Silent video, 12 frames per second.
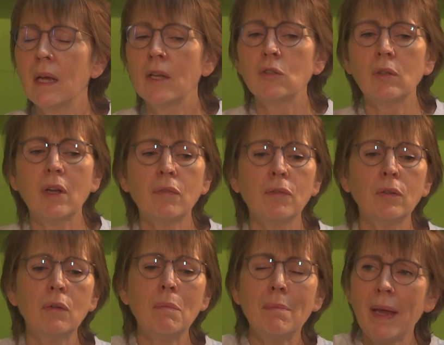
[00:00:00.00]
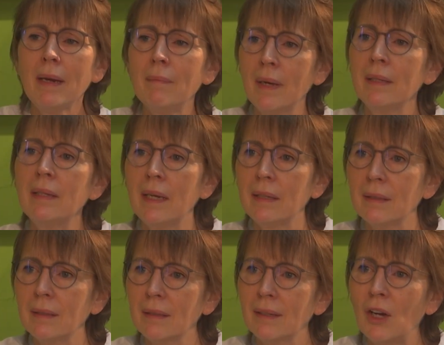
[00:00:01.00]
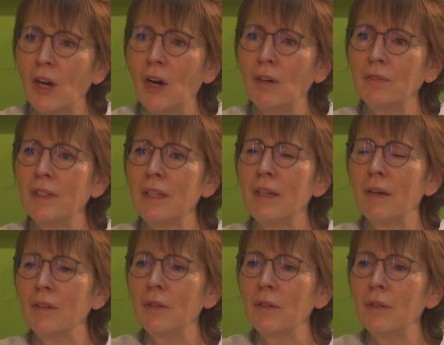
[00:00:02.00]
So therefore the main mandate of the